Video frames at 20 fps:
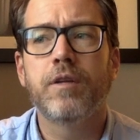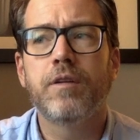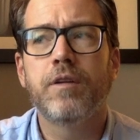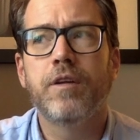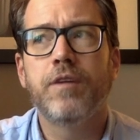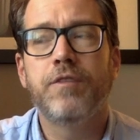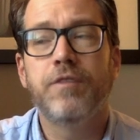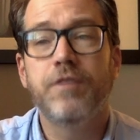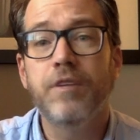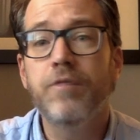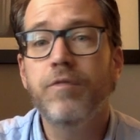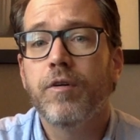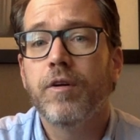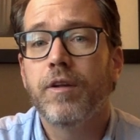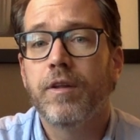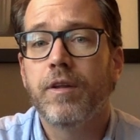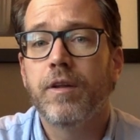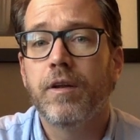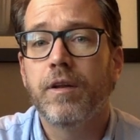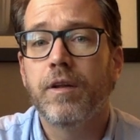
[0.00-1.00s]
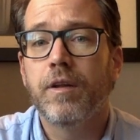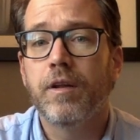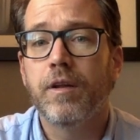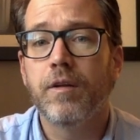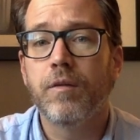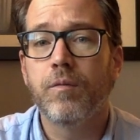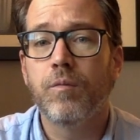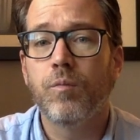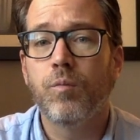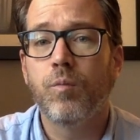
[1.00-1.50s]
it's different than
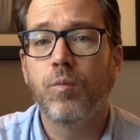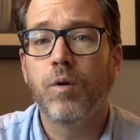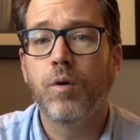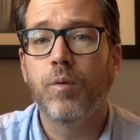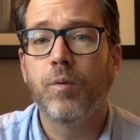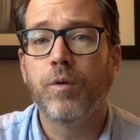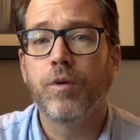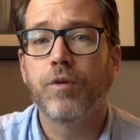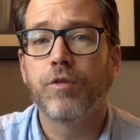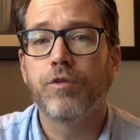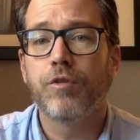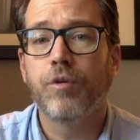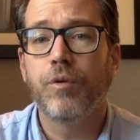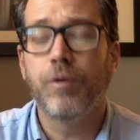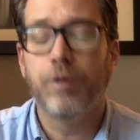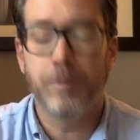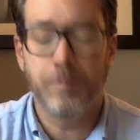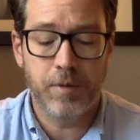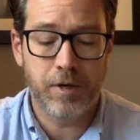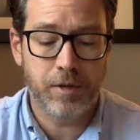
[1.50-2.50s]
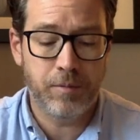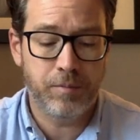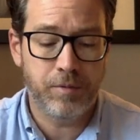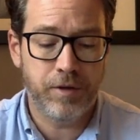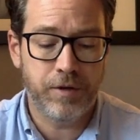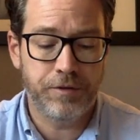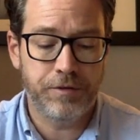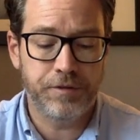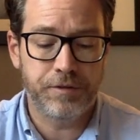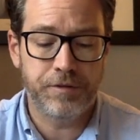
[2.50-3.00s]
than what we are told in many
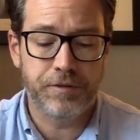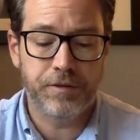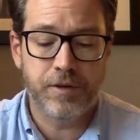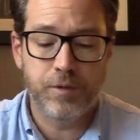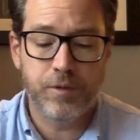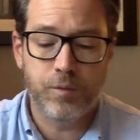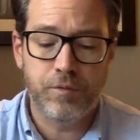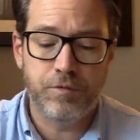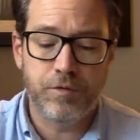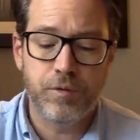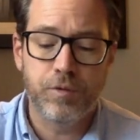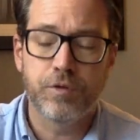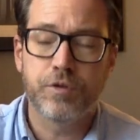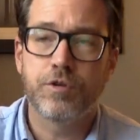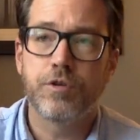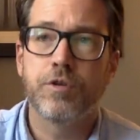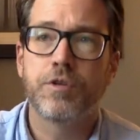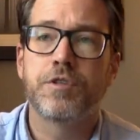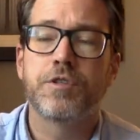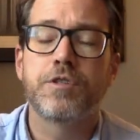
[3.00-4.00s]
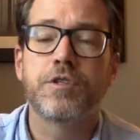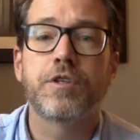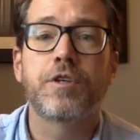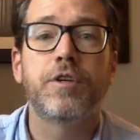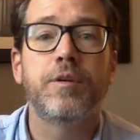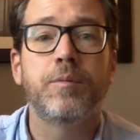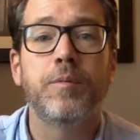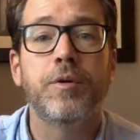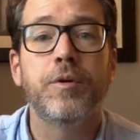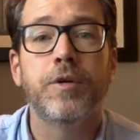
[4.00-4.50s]
places that we view the church as a
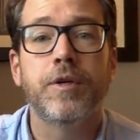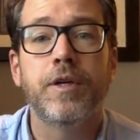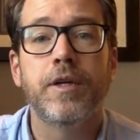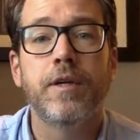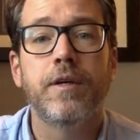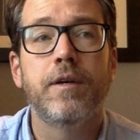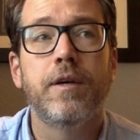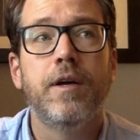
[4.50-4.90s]
community,